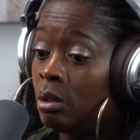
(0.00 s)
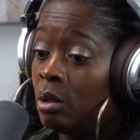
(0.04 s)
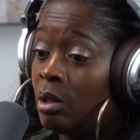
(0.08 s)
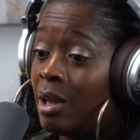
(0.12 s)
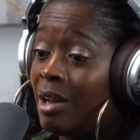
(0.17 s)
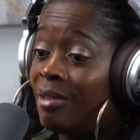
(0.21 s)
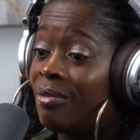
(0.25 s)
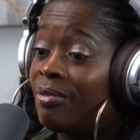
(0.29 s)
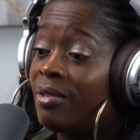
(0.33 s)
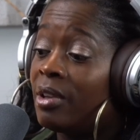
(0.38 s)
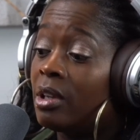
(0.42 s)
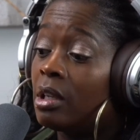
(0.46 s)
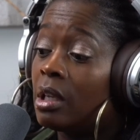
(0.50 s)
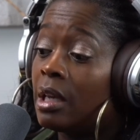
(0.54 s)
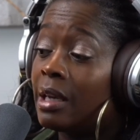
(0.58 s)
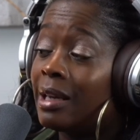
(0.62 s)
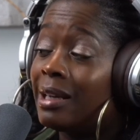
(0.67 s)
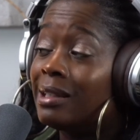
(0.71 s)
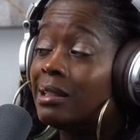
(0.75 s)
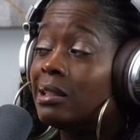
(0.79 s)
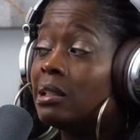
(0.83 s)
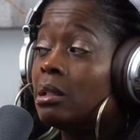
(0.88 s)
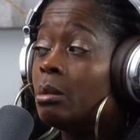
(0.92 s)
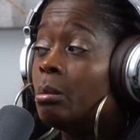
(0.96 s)
I feel like
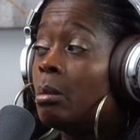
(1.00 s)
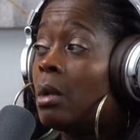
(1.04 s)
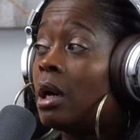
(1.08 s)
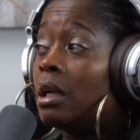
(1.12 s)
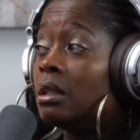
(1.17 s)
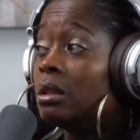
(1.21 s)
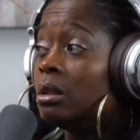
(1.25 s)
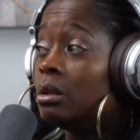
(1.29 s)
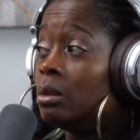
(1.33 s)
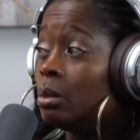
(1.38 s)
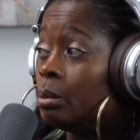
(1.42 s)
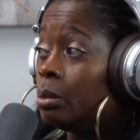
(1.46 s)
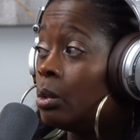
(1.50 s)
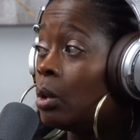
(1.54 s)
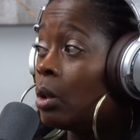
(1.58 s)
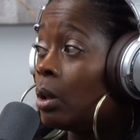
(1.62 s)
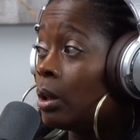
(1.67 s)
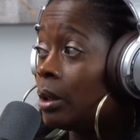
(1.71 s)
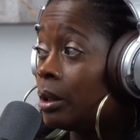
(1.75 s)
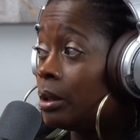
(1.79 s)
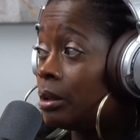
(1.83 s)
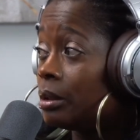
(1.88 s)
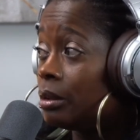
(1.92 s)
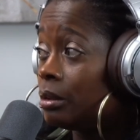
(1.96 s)
I did my little
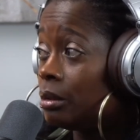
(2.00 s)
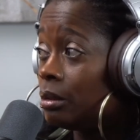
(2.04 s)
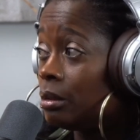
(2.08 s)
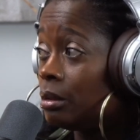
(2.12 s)
part.